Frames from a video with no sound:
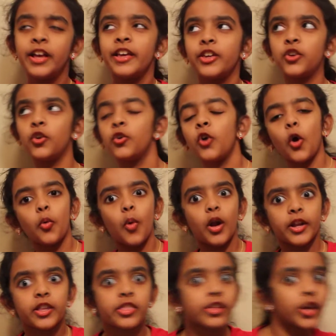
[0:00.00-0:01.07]
Hugo
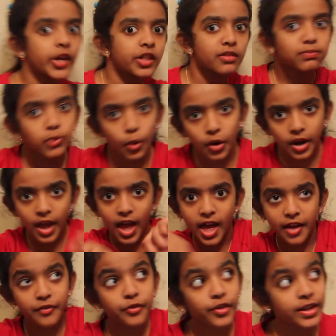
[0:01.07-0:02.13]
wanted to explore
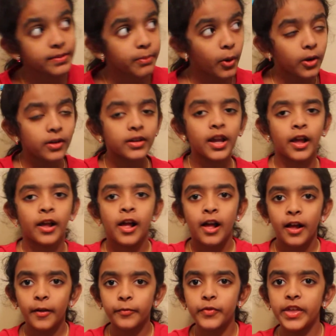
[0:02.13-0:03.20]
every part
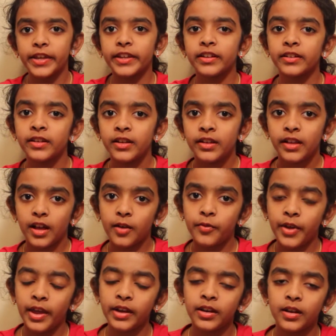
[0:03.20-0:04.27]
of
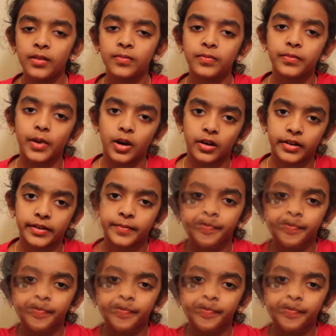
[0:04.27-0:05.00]
Hindenburg.